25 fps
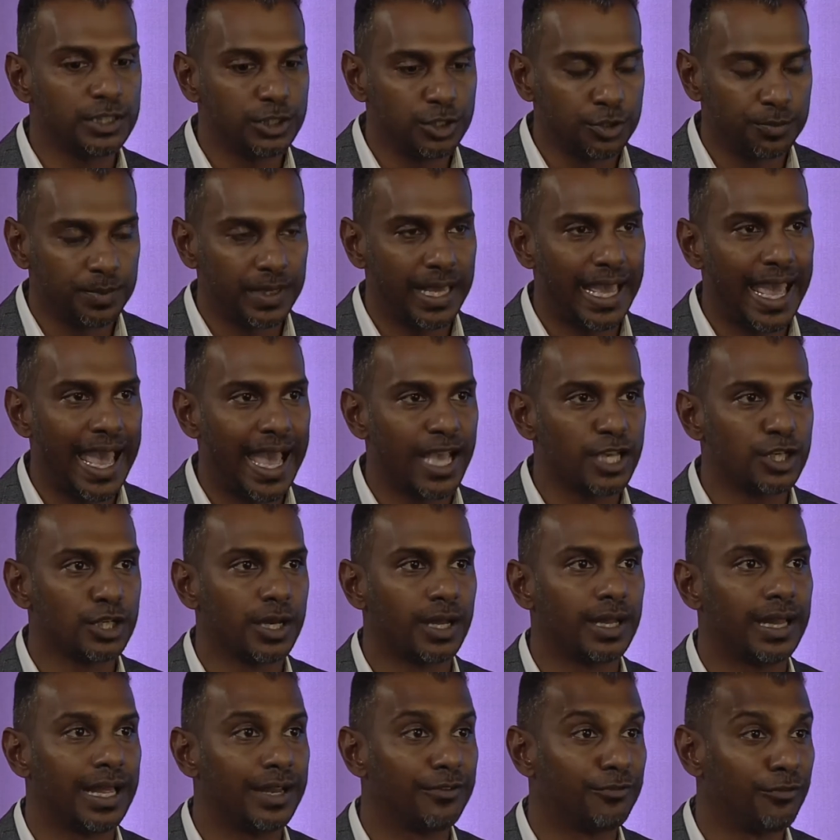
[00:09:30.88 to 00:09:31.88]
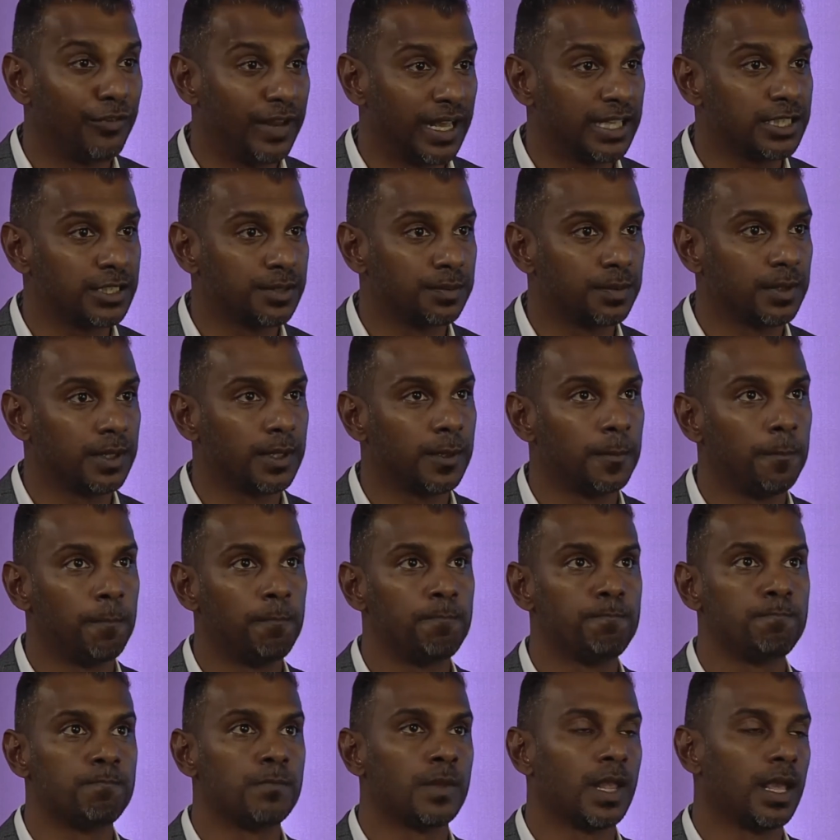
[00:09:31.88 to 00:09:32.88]
to be agile and flexible
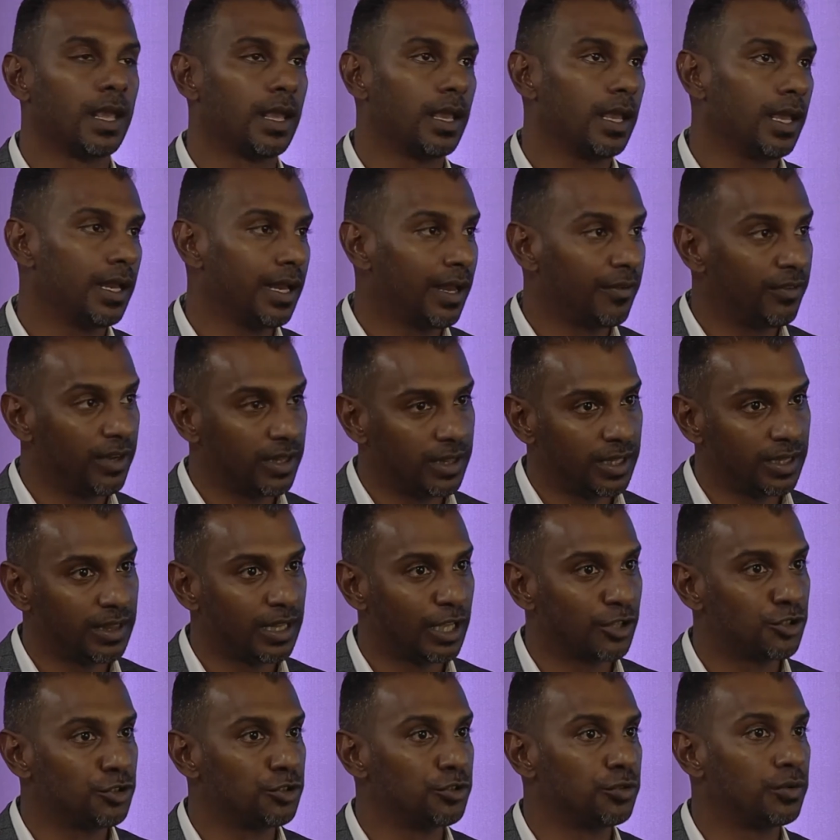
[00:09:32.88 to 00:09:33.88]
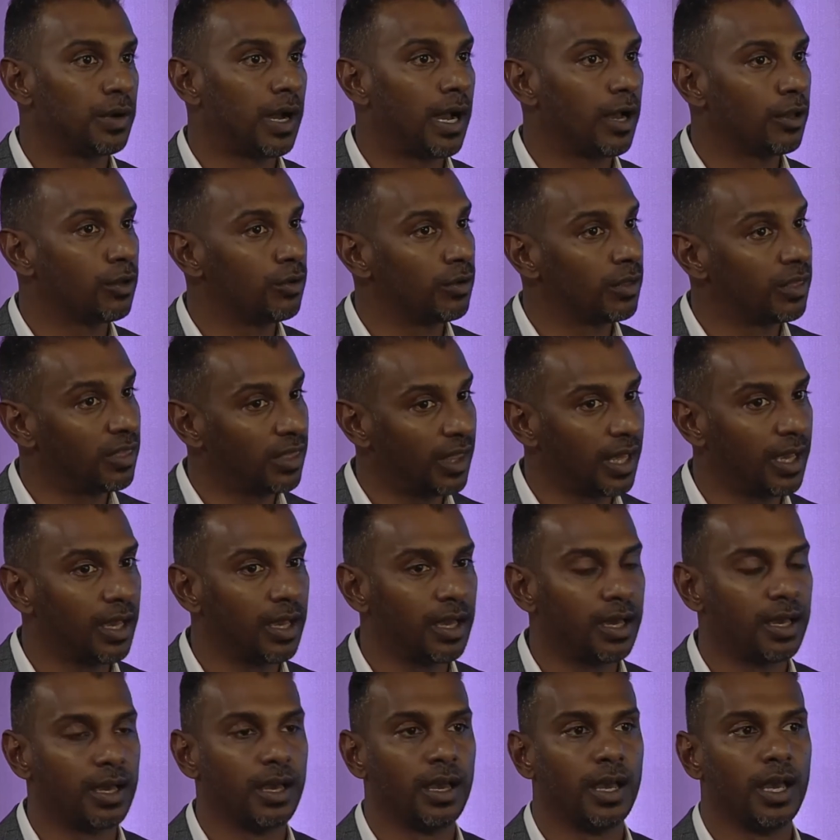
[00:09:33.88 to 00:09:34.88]
in everything that you do, how you think,
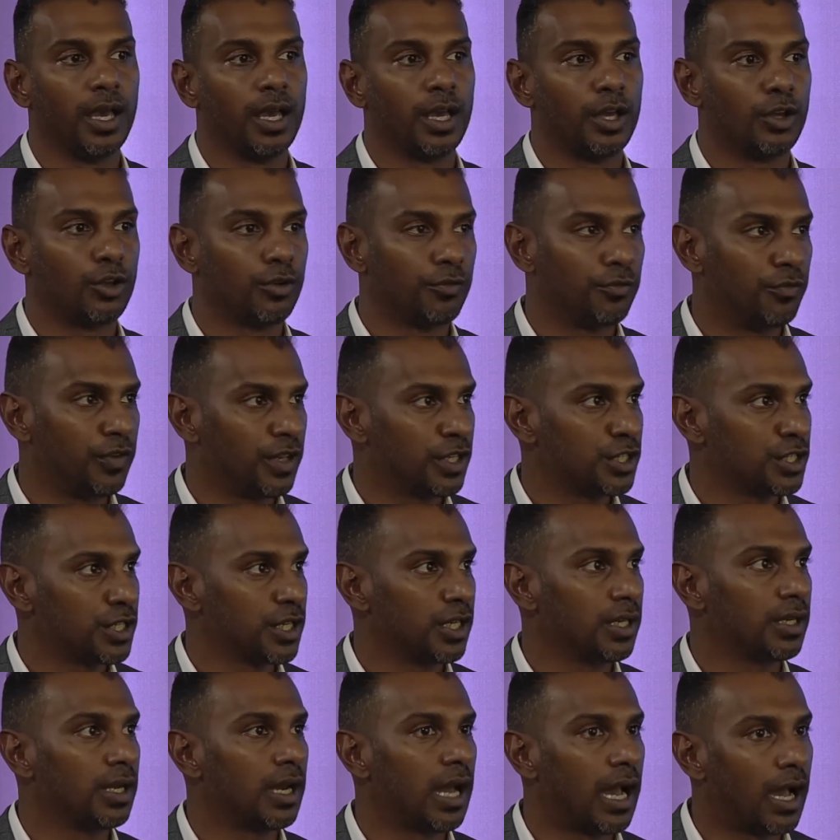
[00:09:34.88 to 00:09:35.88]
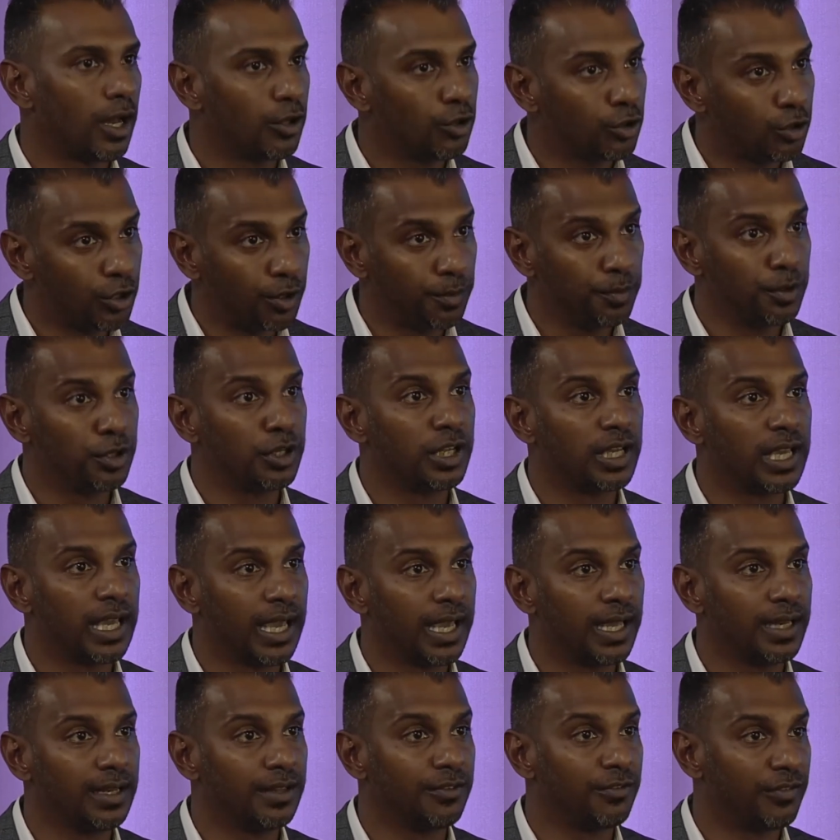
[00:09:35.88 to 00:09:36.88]
your vision, how you
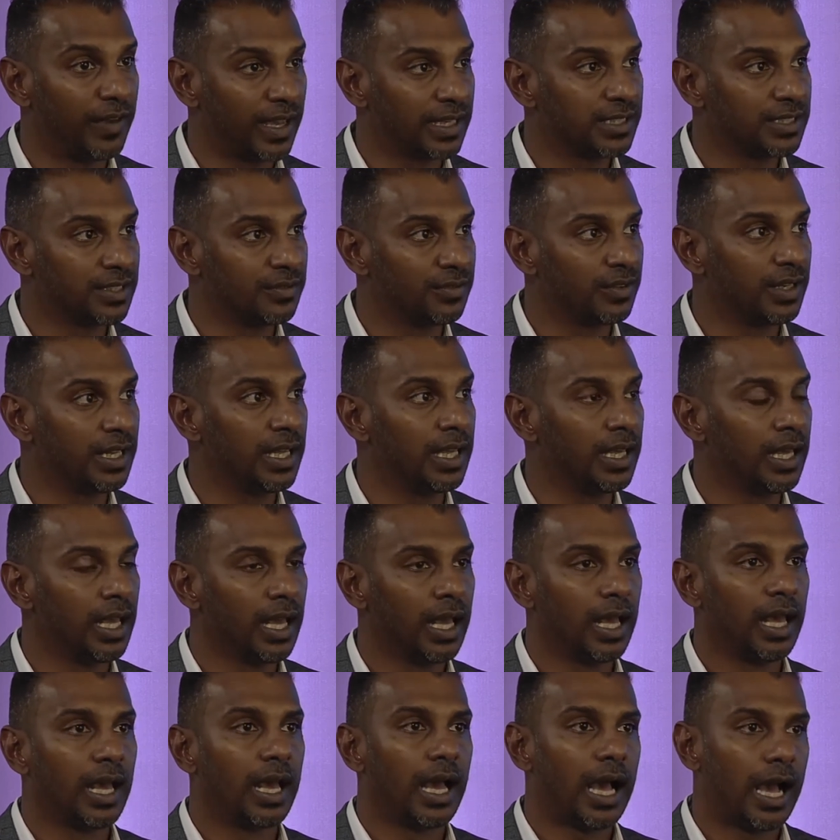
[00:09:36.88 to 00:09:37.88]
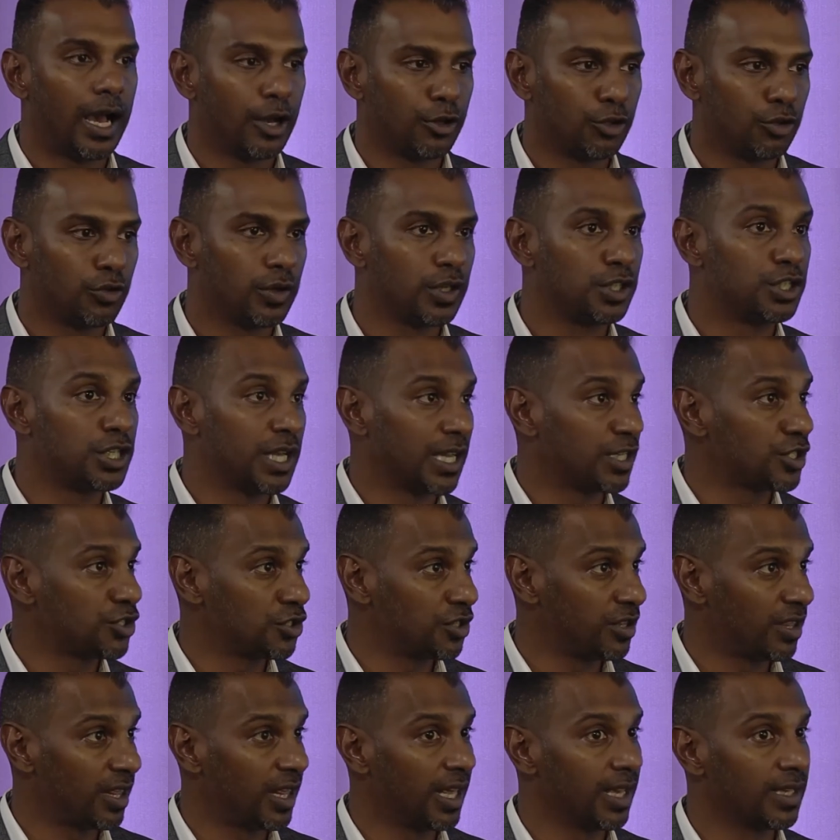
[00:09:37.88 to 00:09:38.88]
communicate effectively, how you adjust to
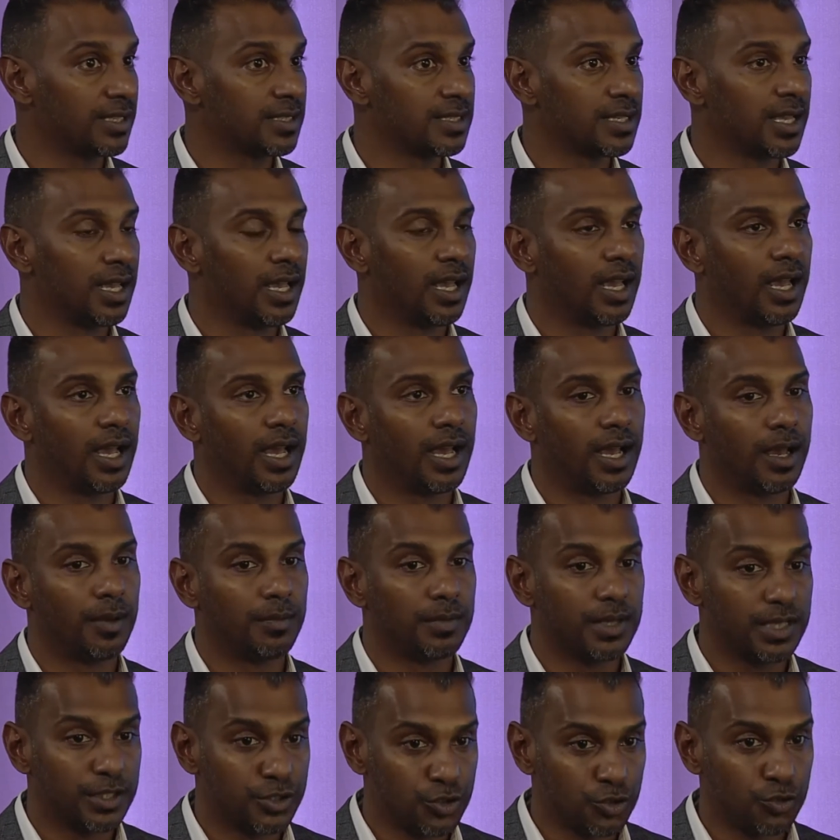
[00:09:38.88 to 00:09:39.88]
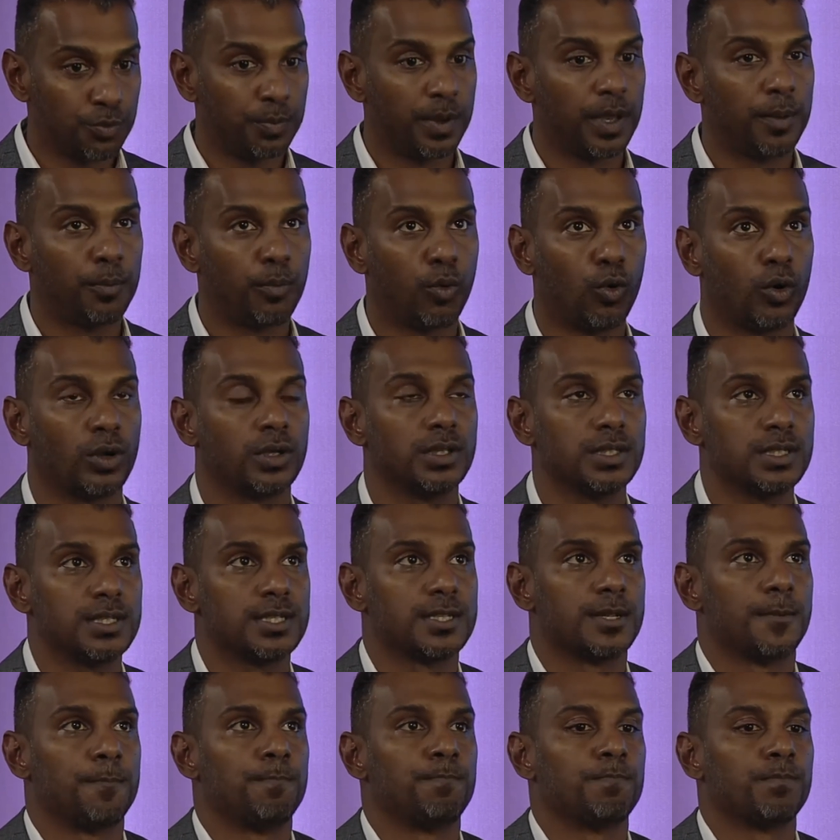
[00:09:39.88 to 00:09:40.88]
things, is super important.
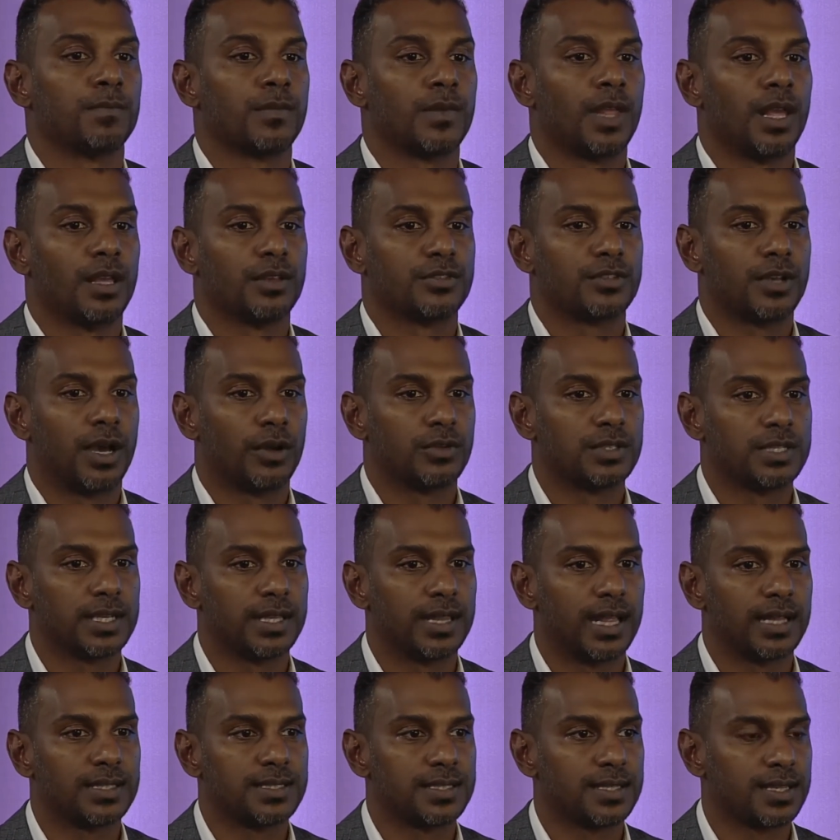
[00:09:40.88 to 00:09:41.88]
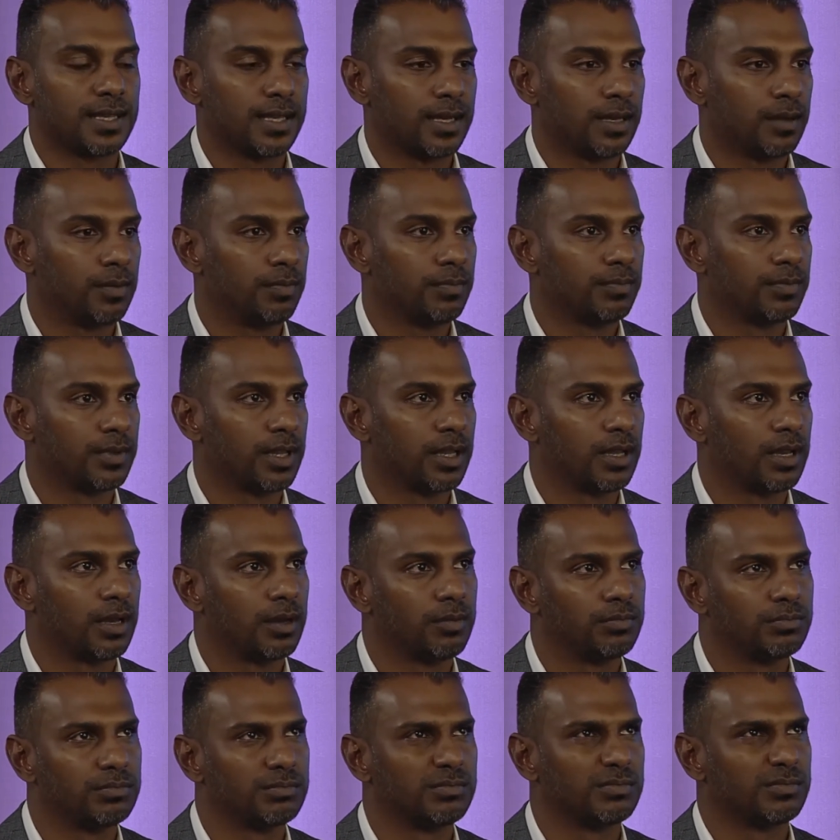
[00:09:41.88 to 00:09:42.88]
So I would say that's the
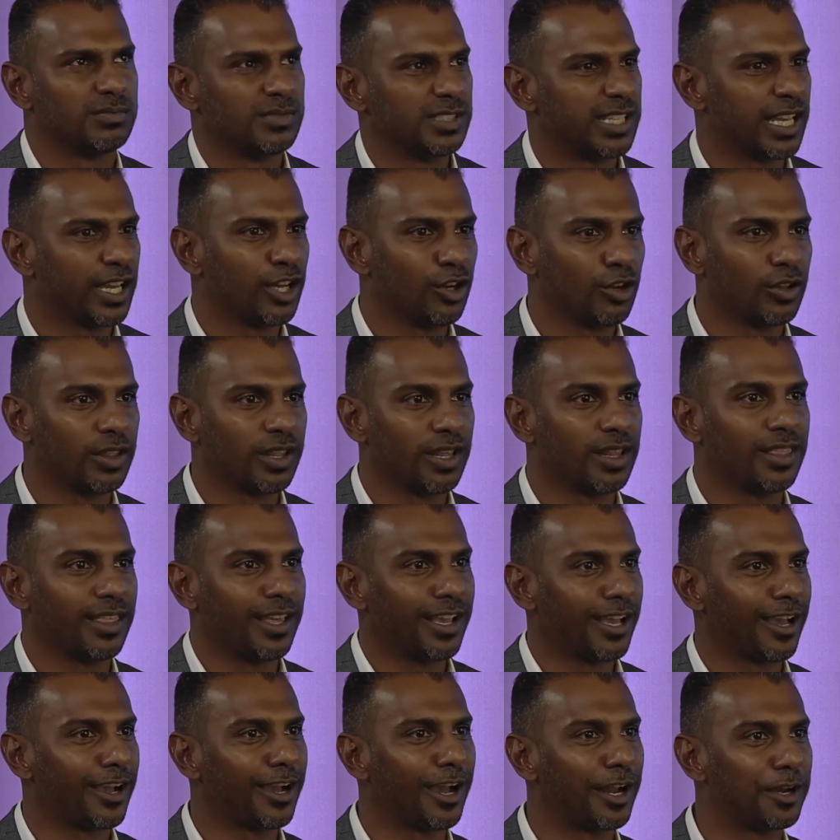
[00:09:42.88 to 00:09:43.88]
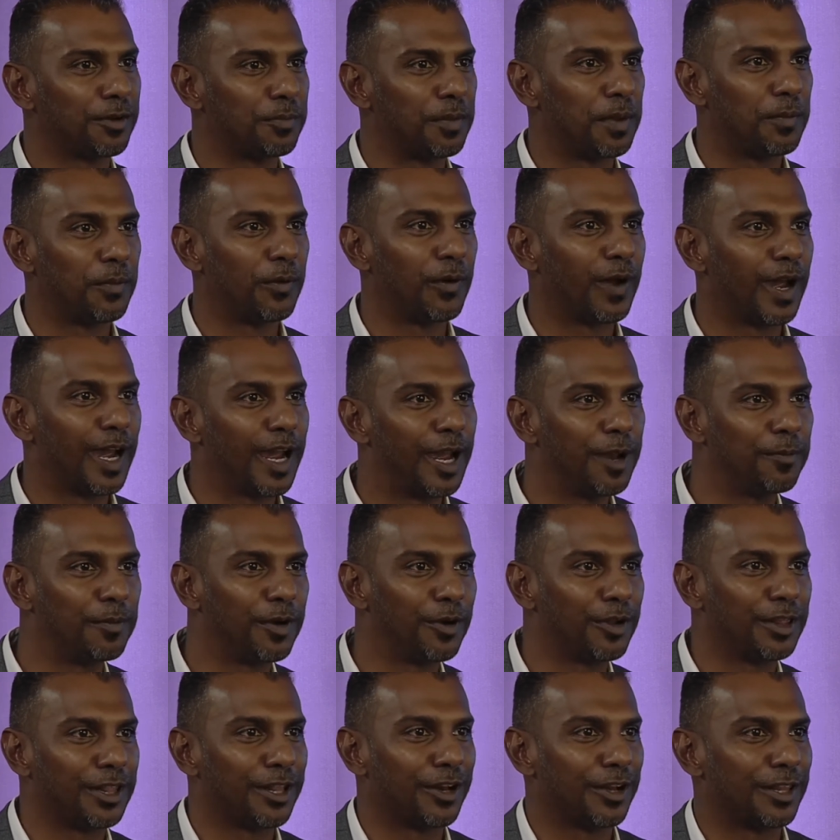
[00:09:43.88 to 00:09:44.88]
second or third thing. I can't remember where I am
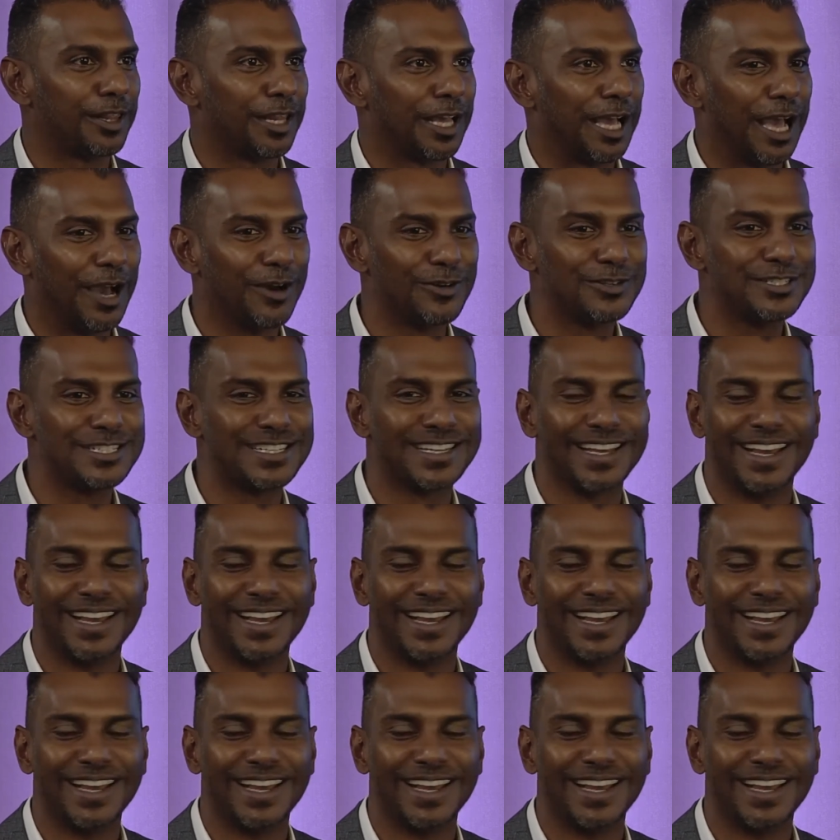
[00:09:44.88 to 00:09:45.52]
on the count.